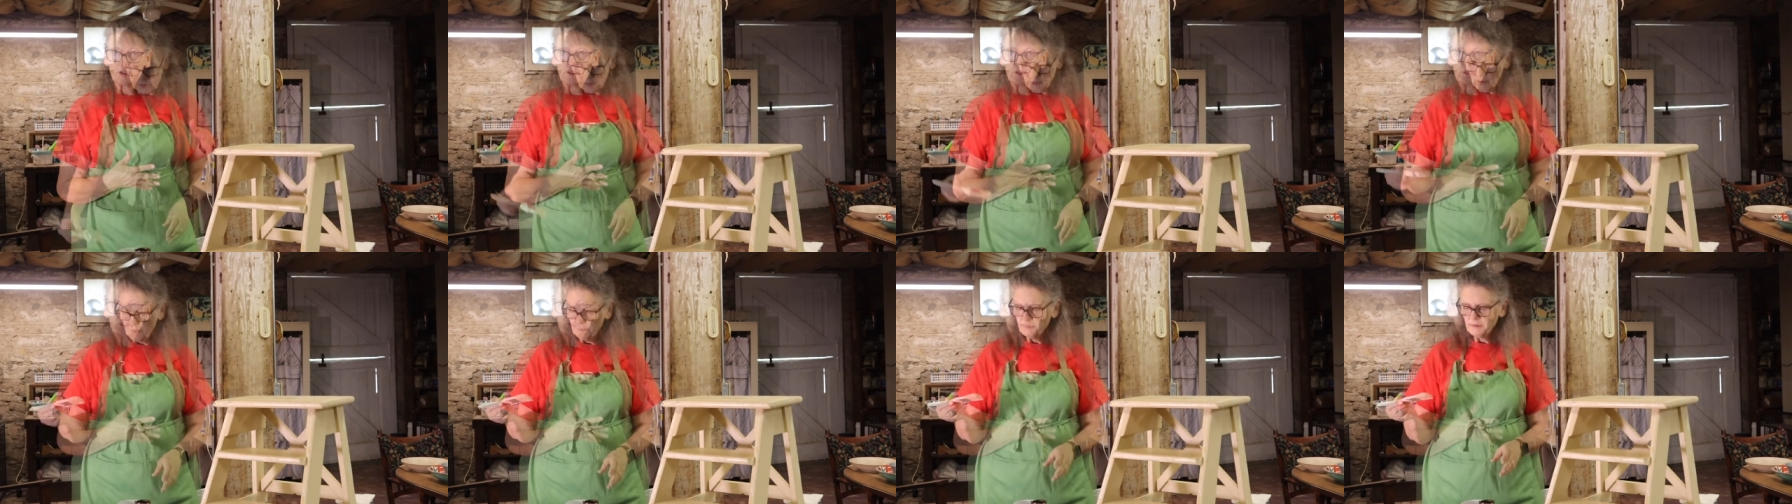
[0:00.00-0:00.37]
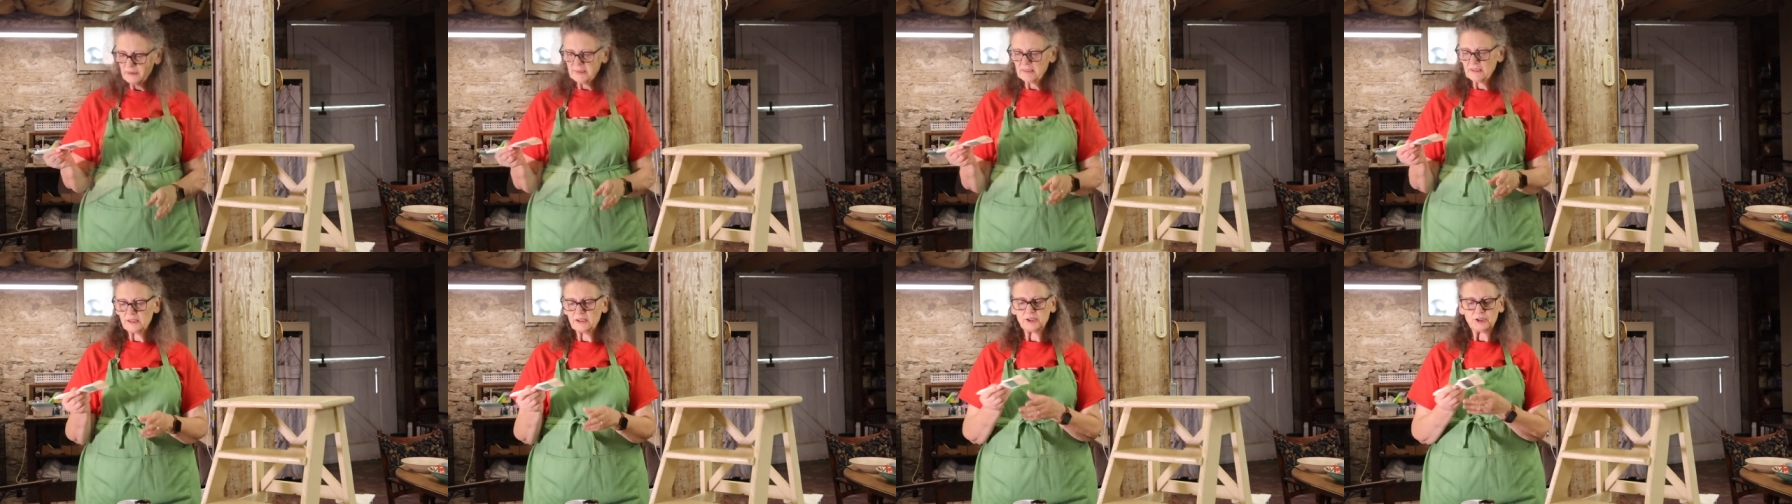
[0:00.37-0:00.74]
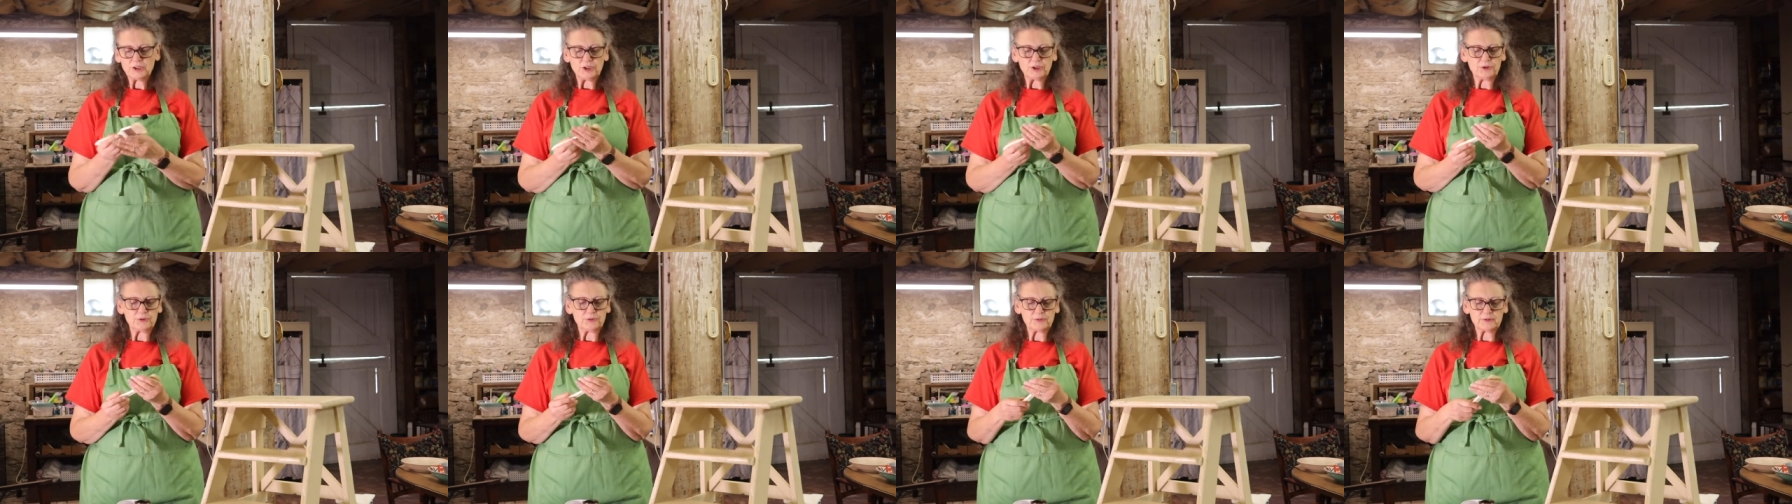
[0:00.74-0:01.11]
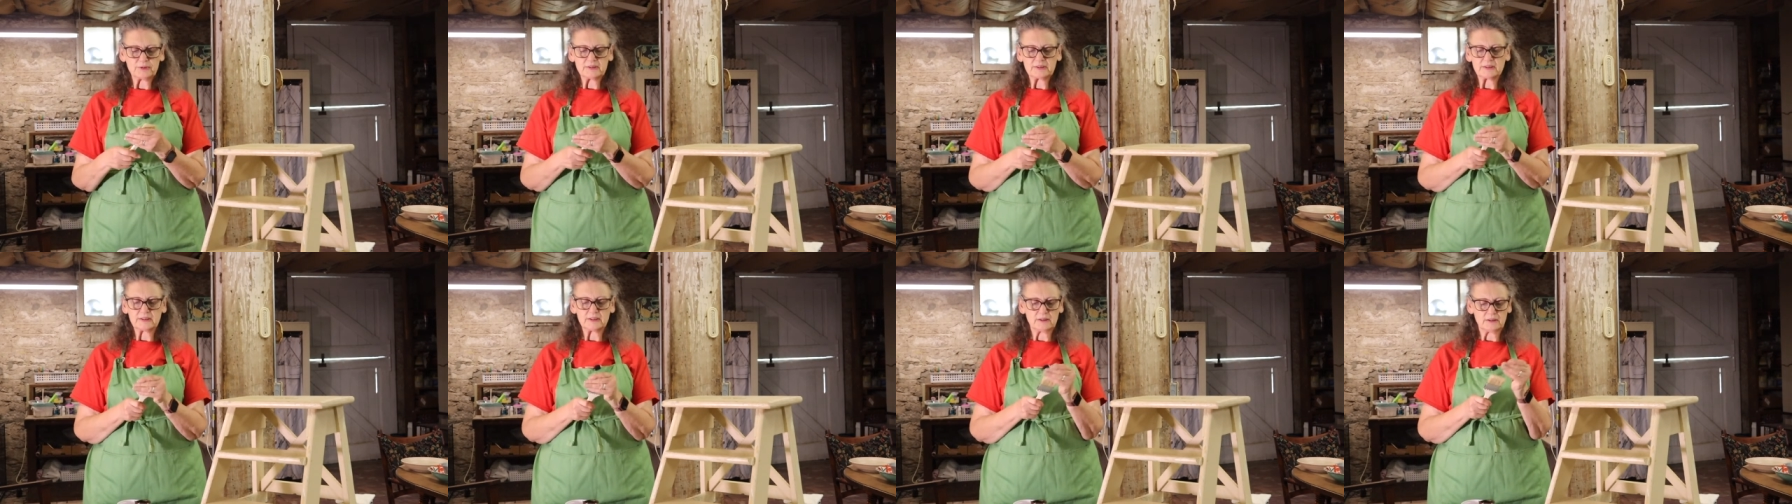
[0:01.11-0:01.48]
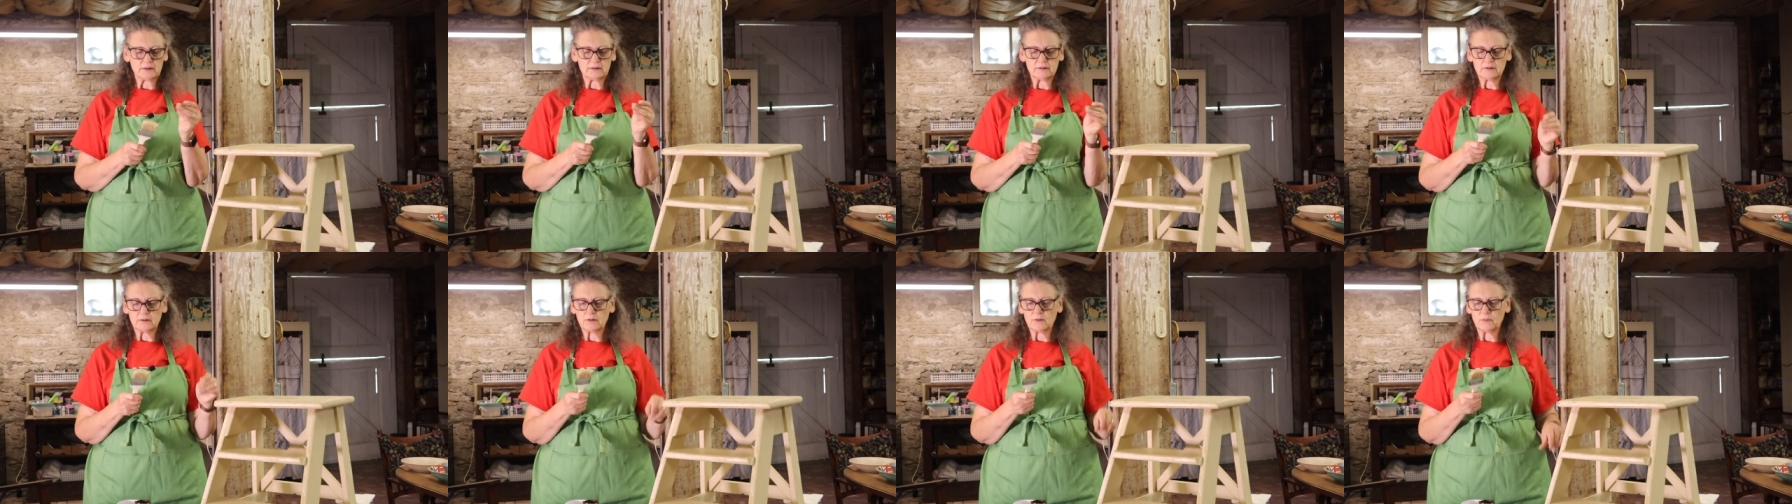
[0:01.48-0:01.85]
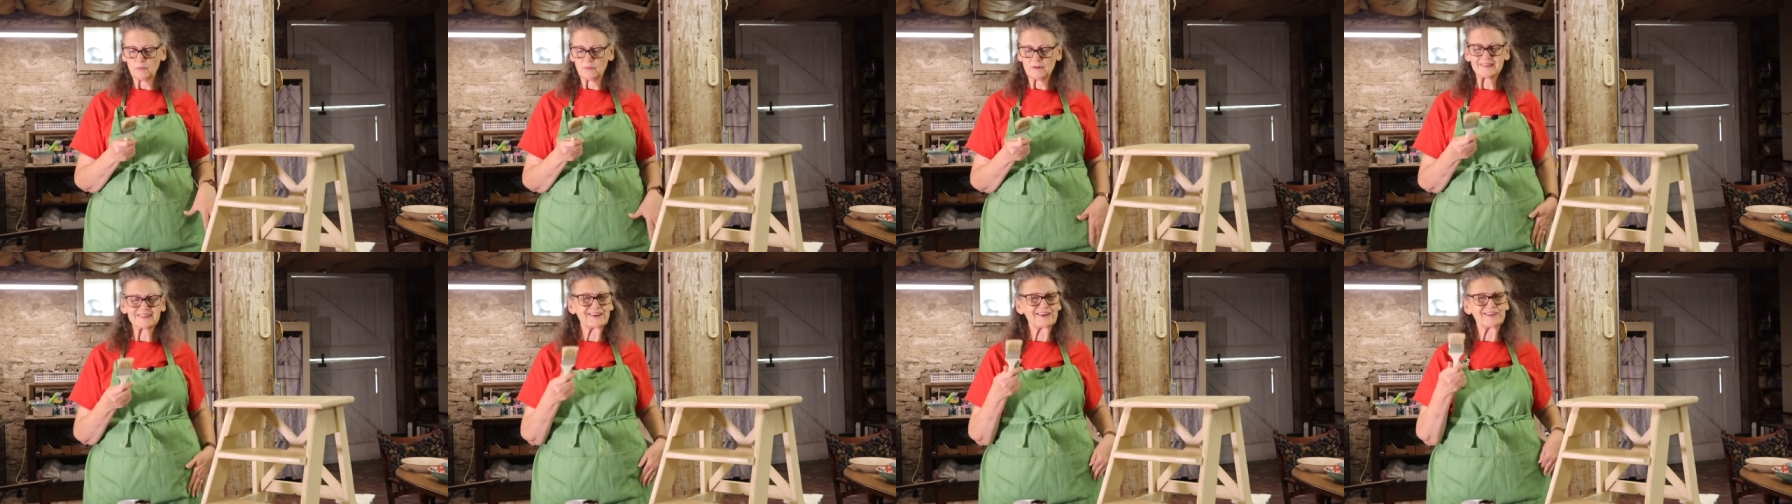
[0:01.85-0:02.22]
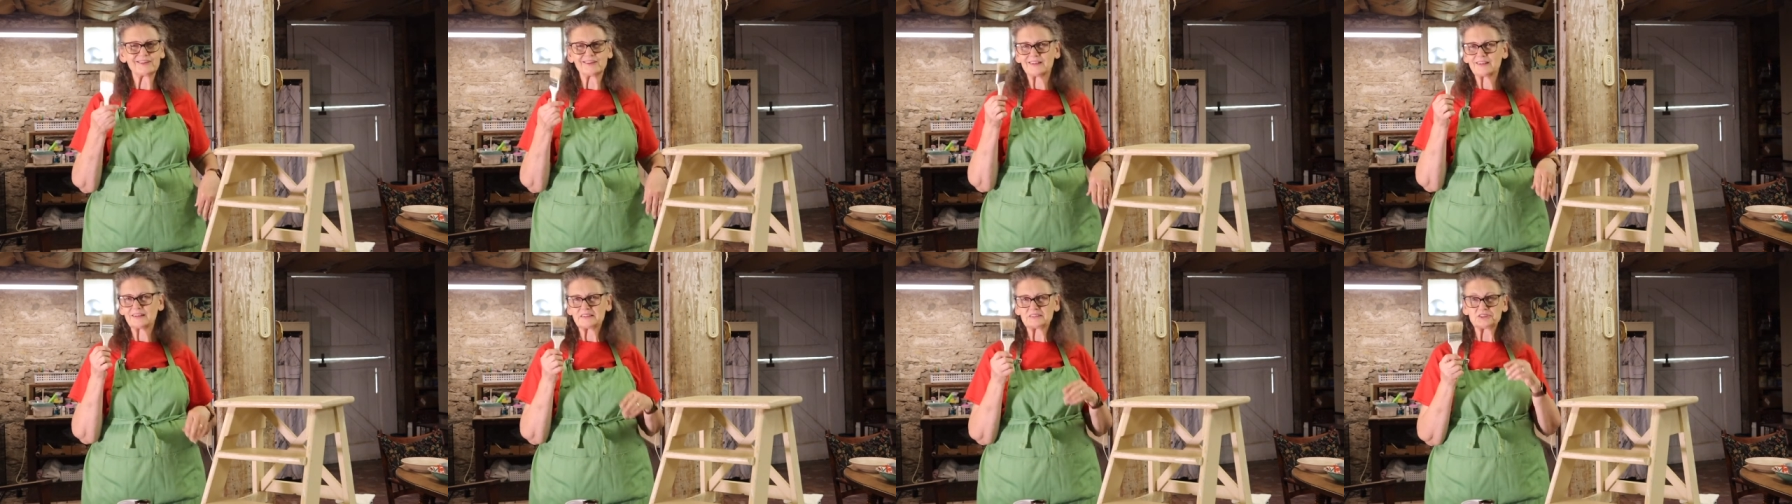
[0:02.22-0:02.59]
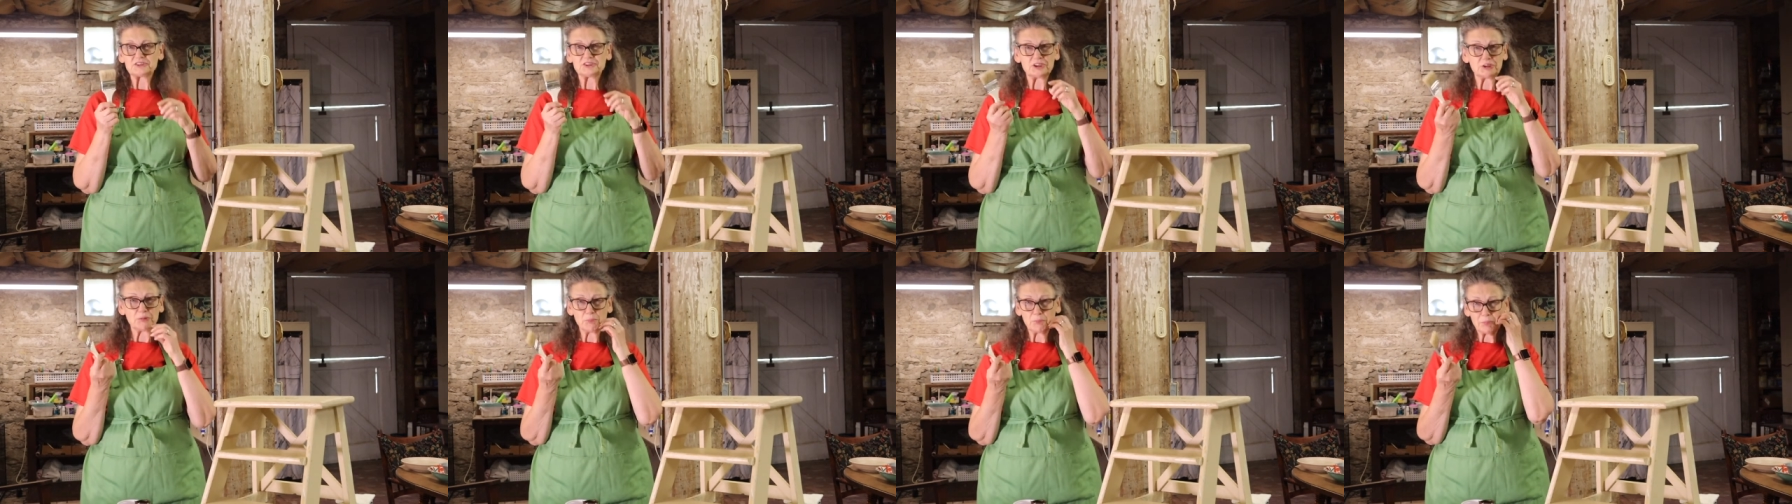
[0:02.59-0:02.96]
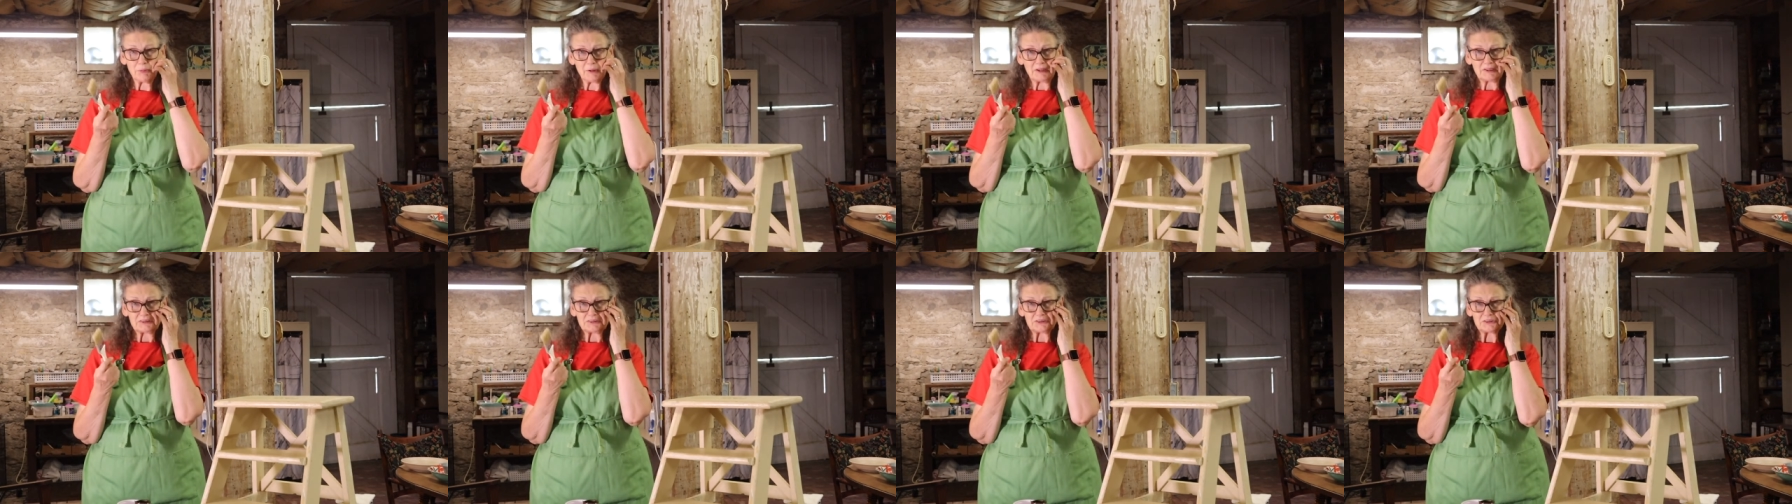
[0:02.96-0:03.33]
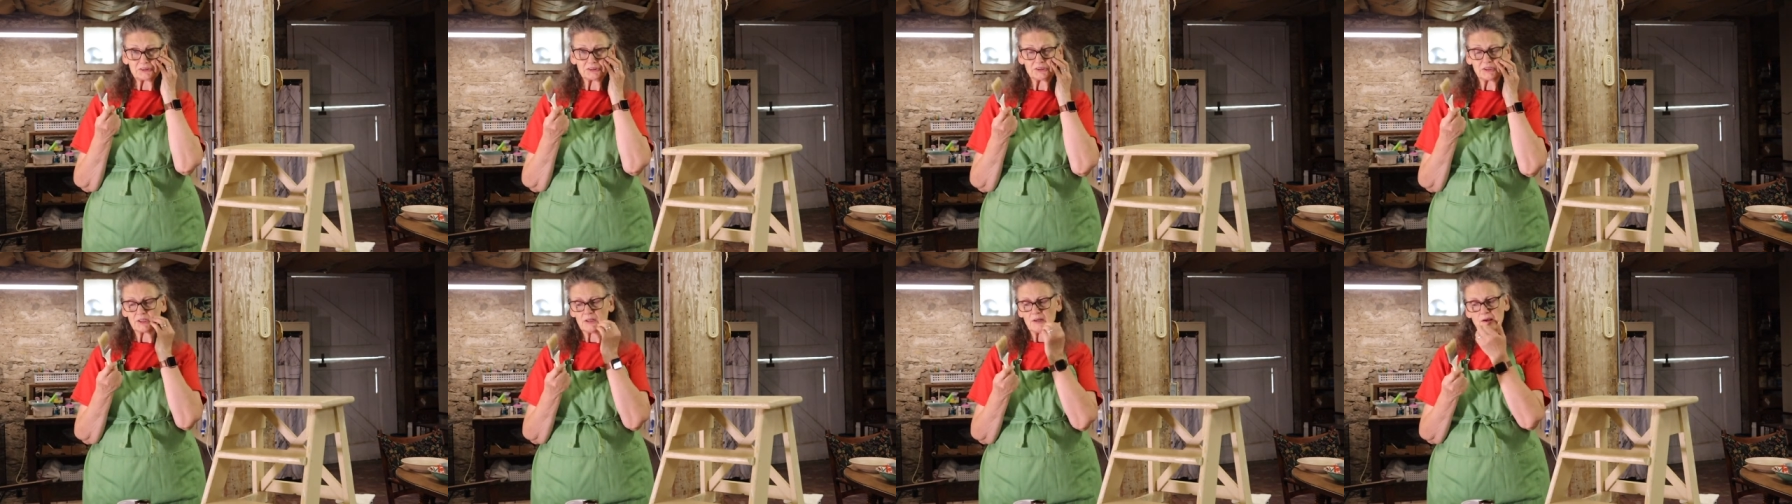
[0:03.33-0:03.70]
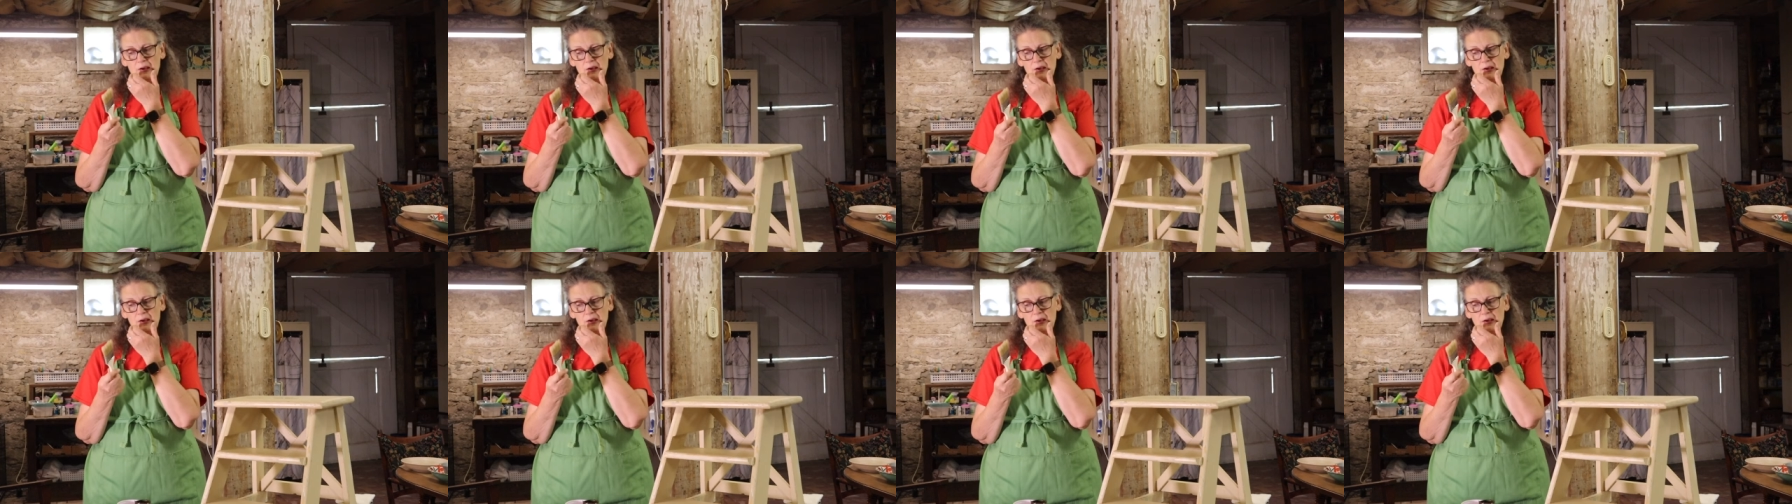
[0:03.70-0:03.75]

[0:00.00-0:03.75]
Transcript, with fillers: So I'm just gonna use what's called a little chip brush.